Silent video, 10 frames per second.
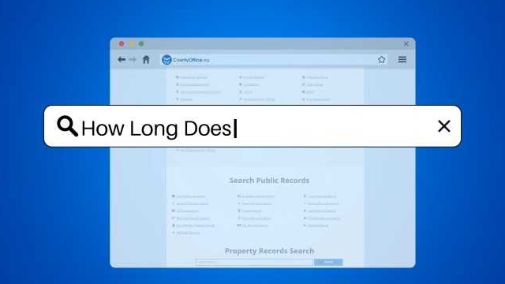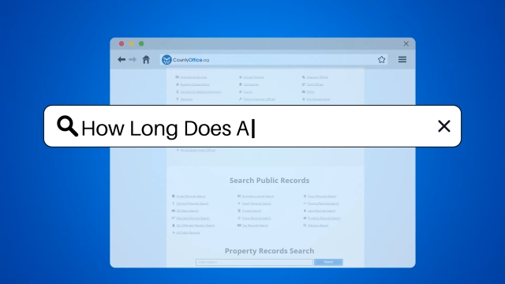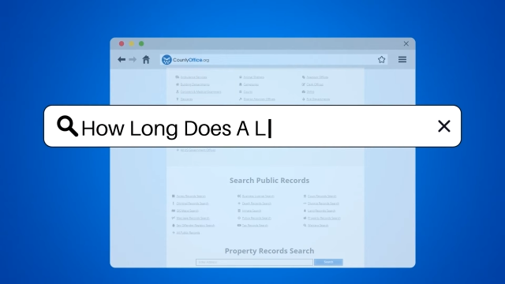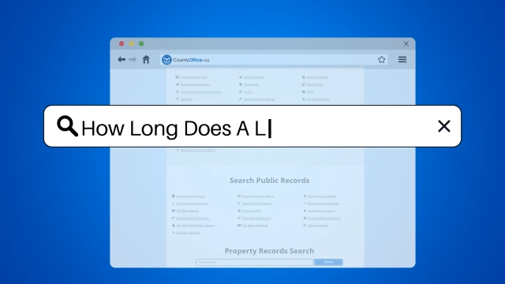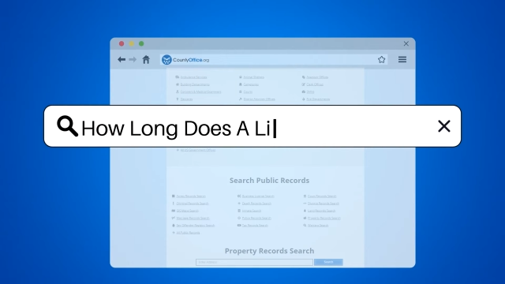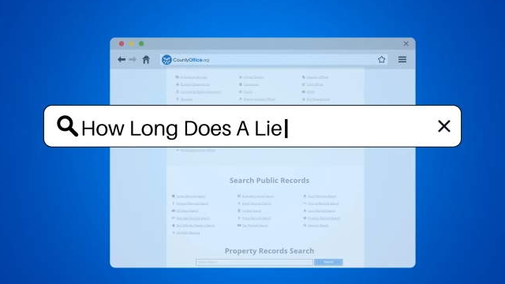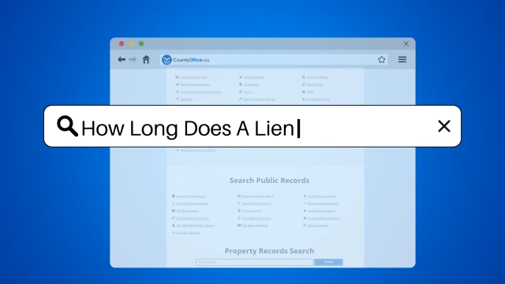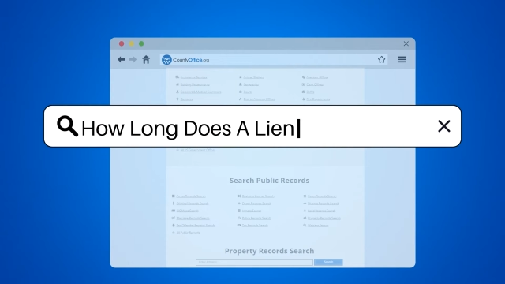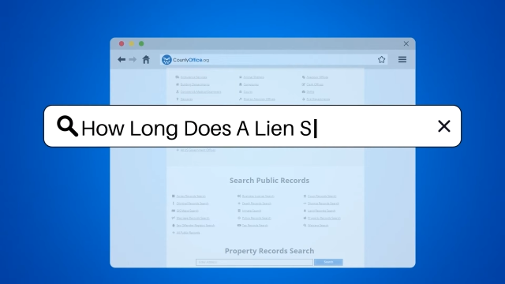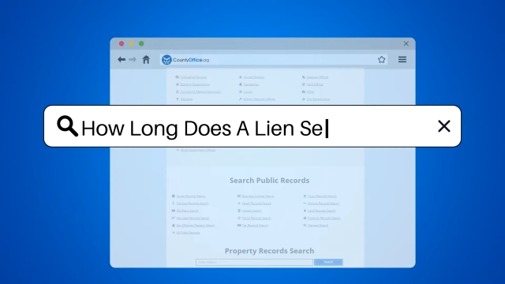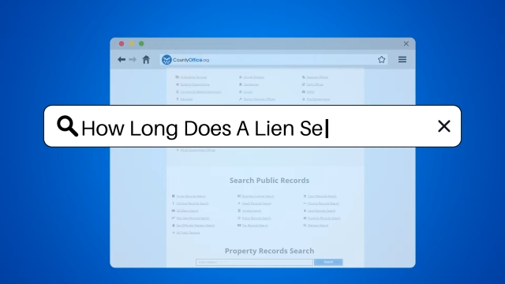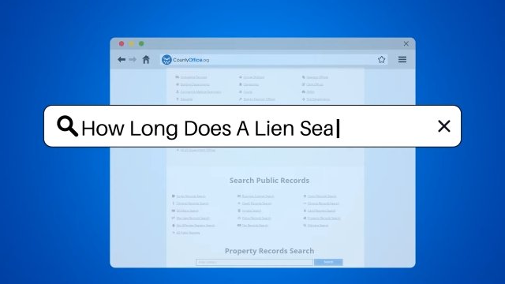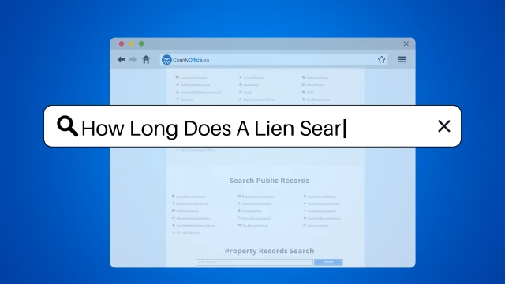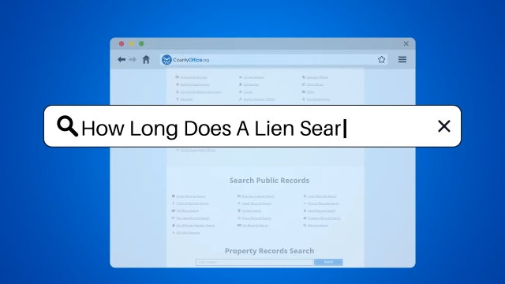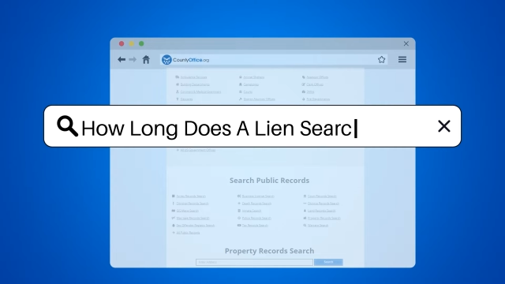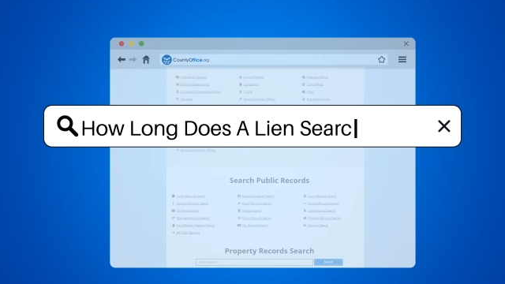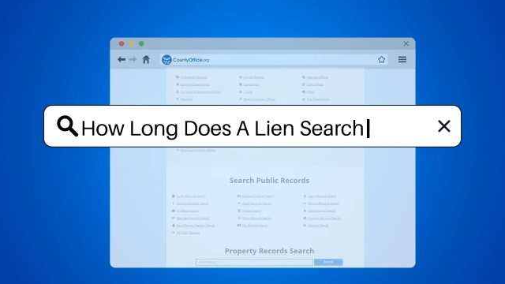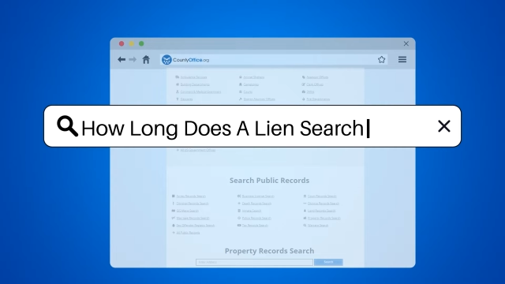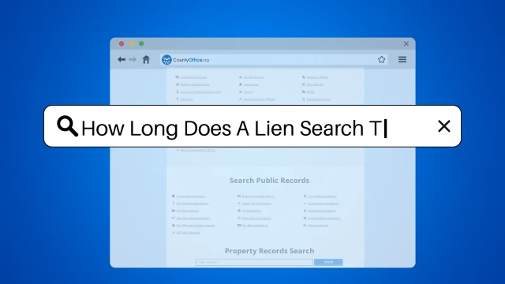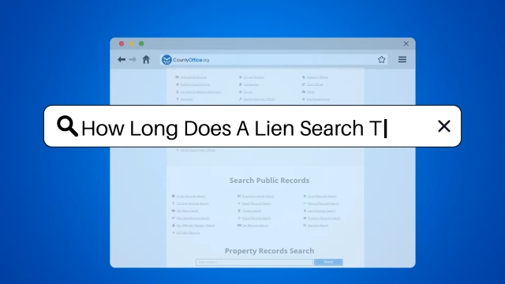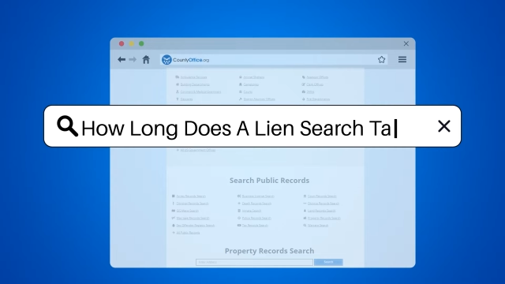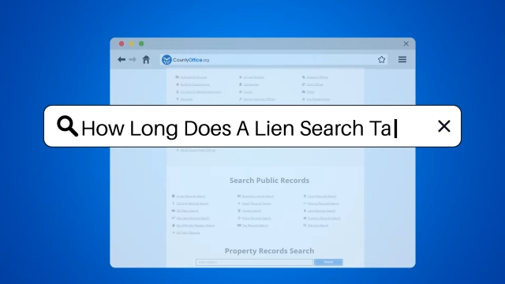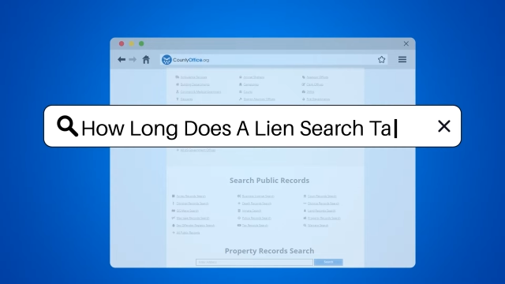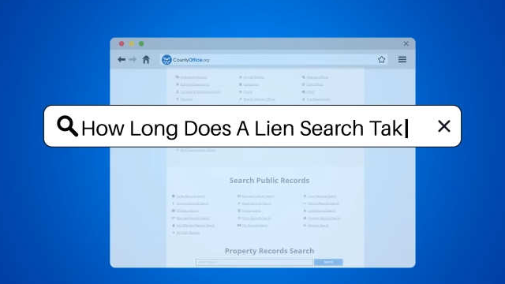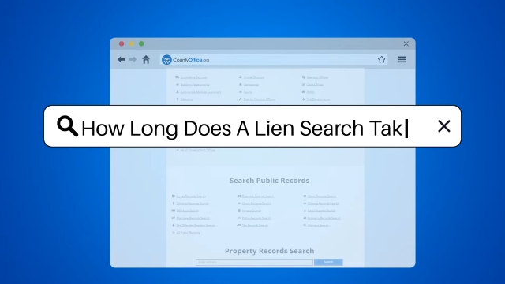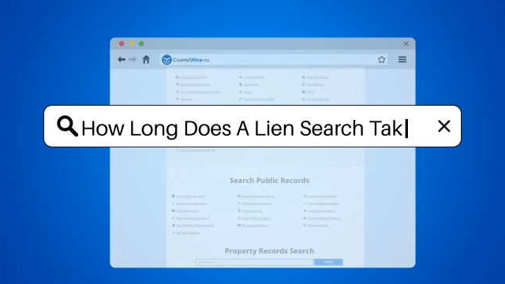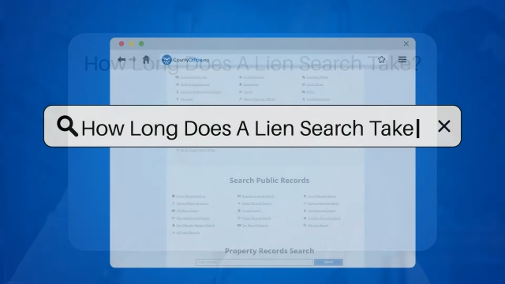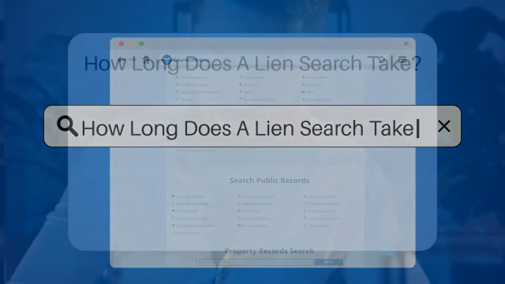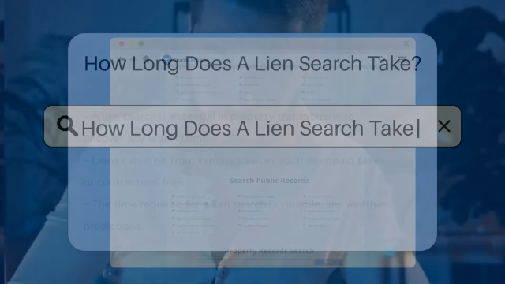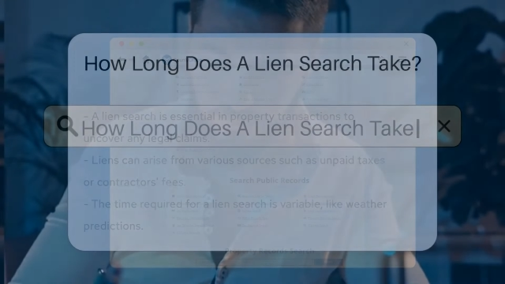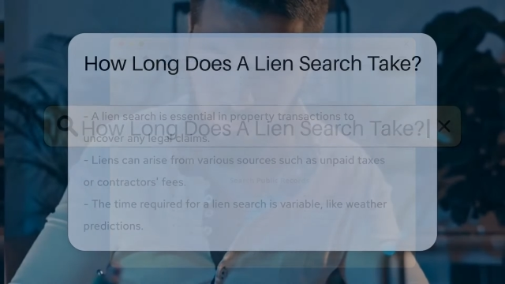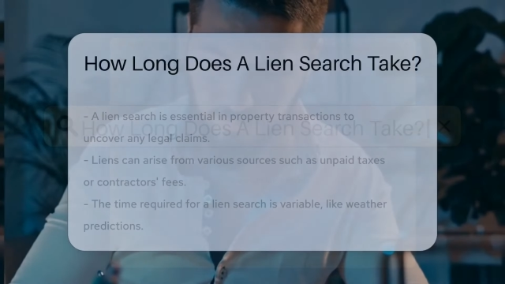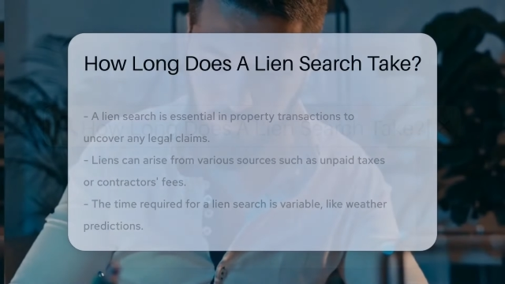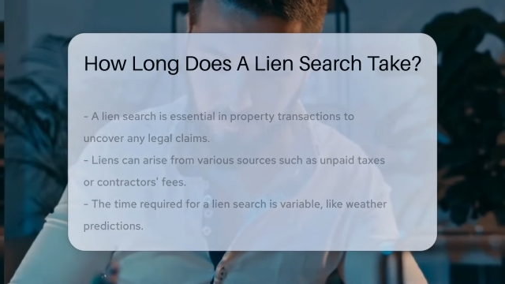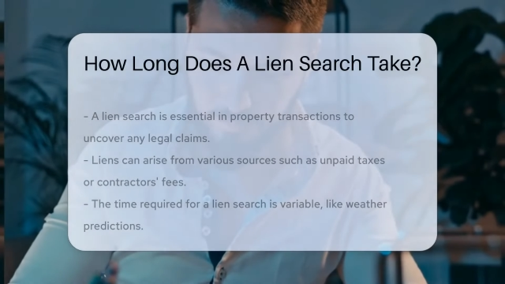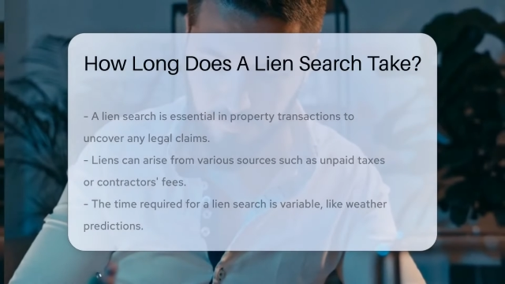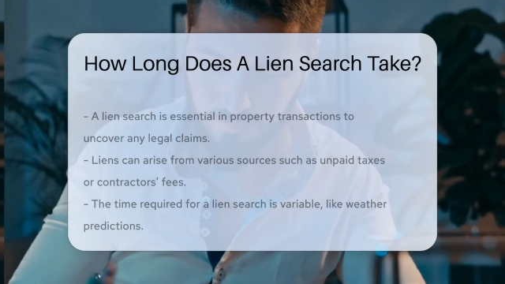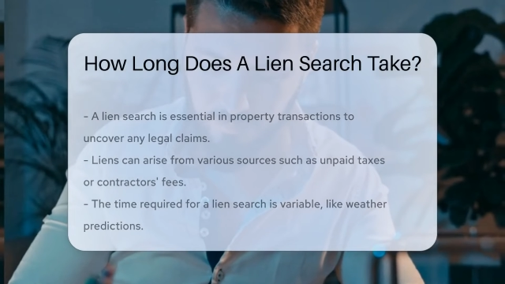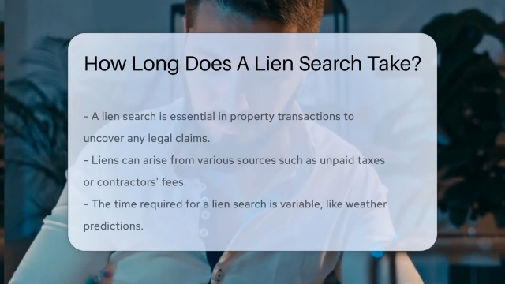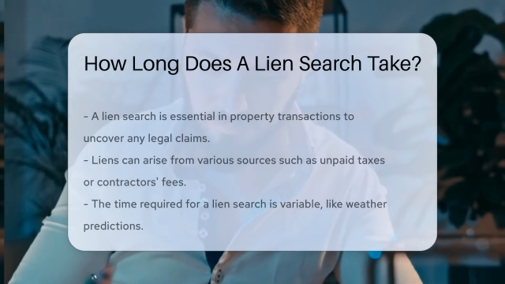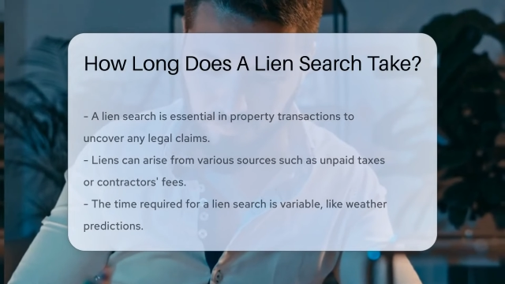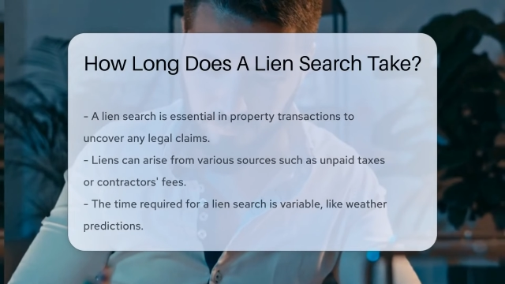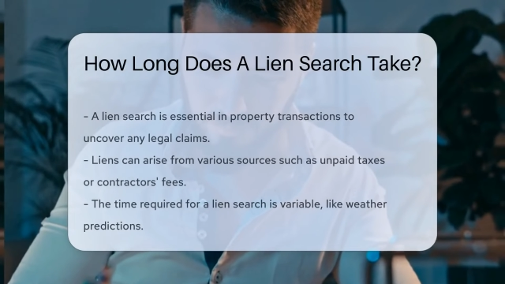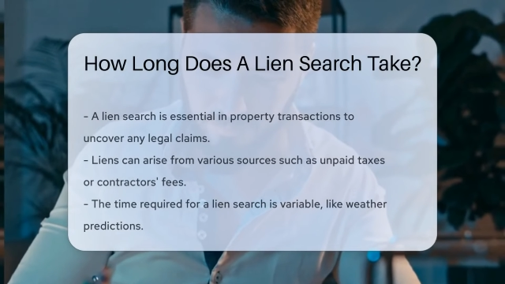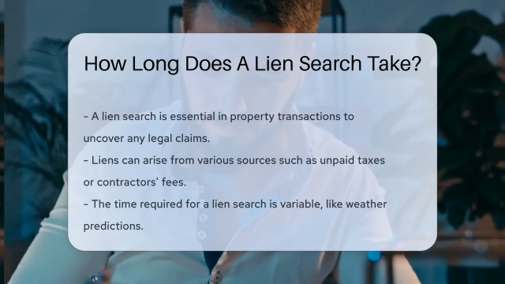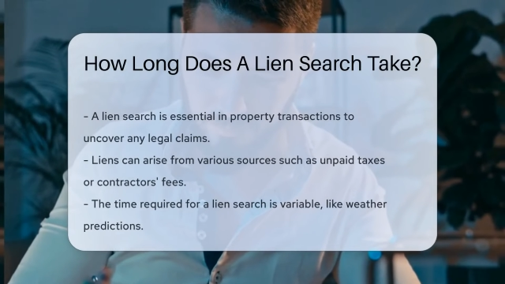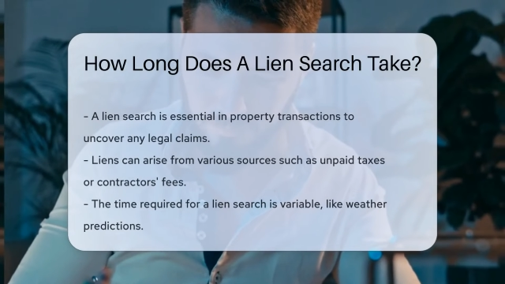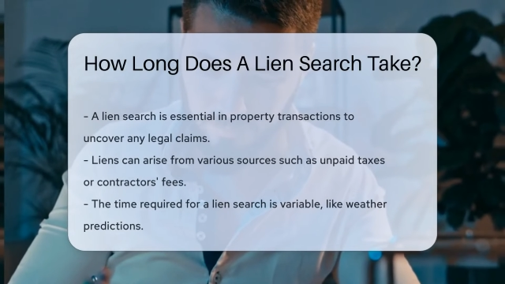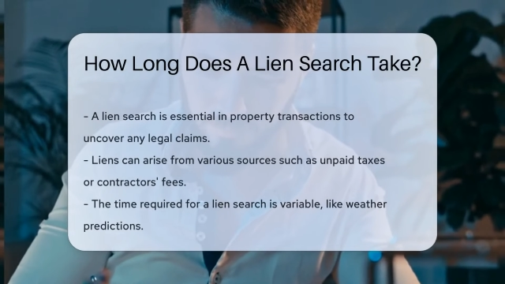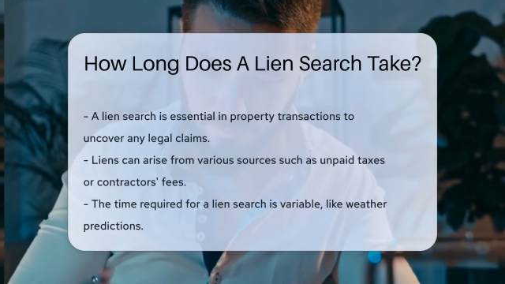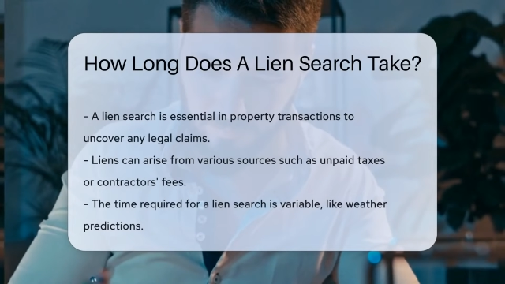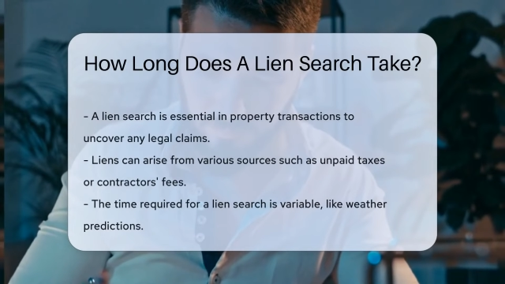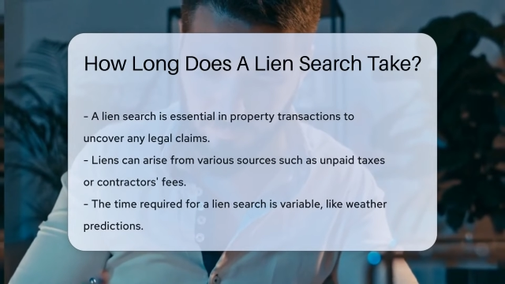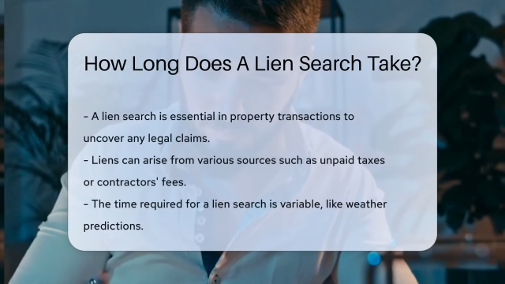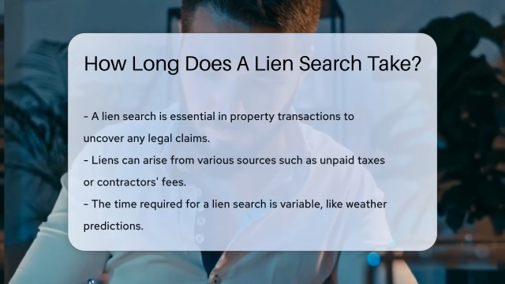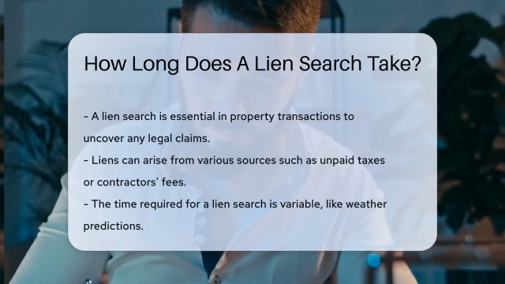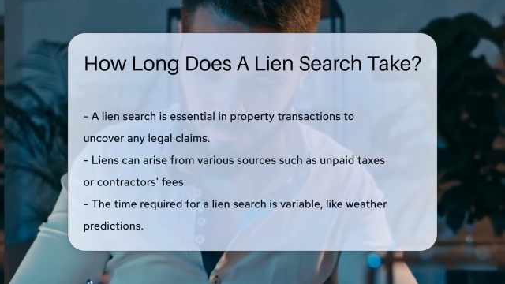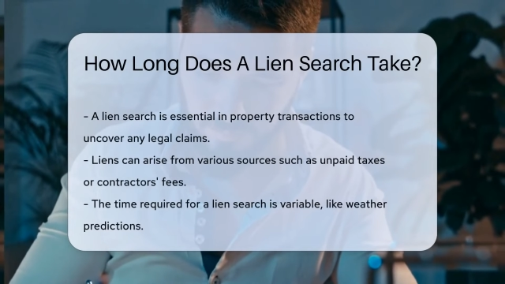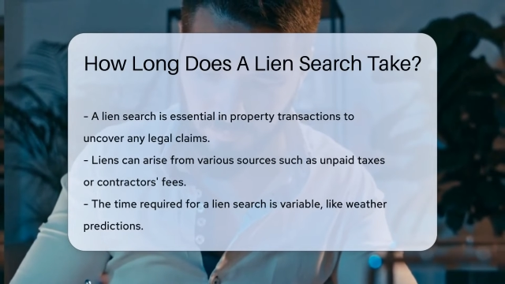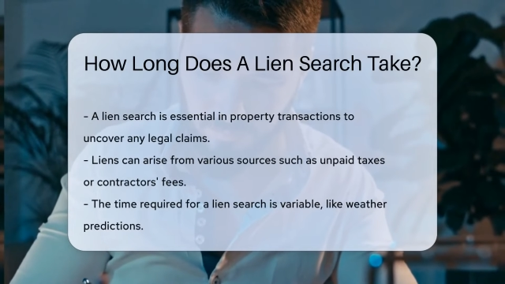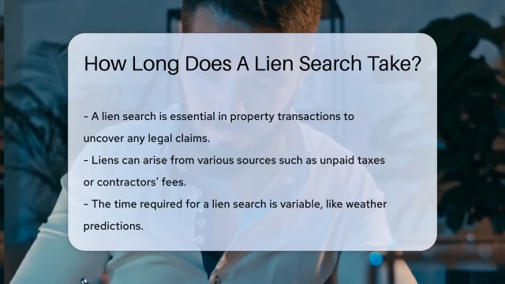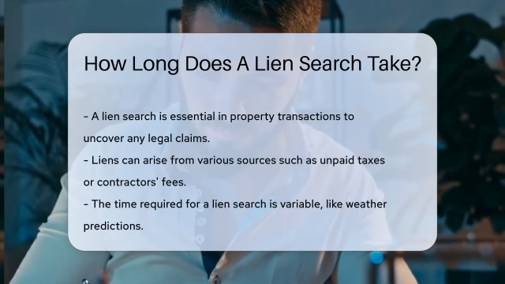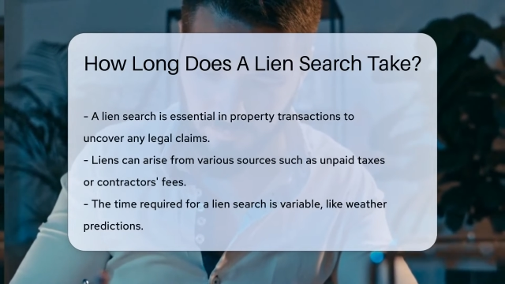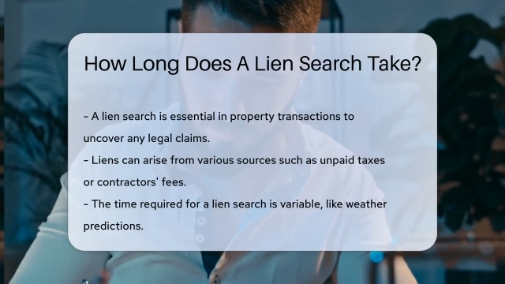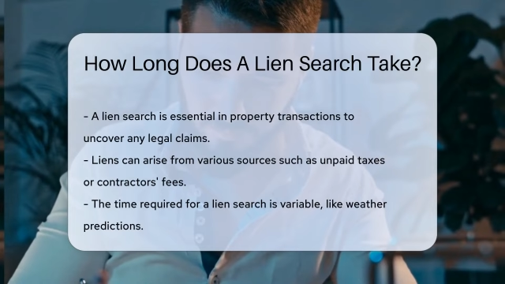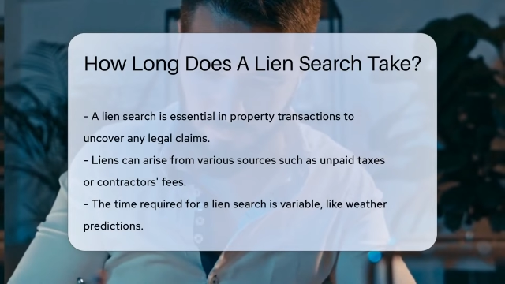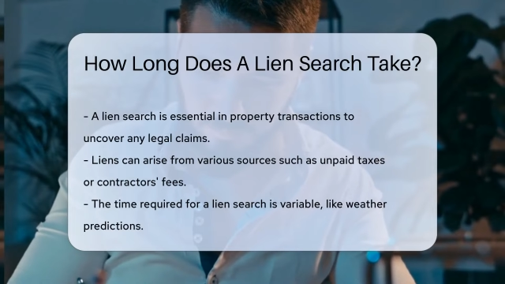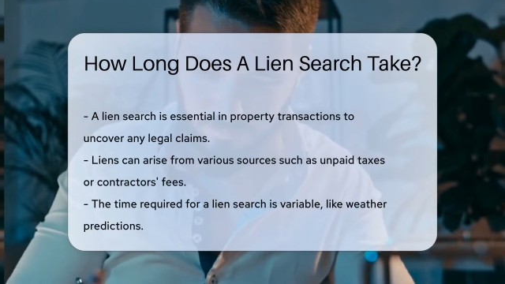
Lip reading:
Nobody's mouth can be seen.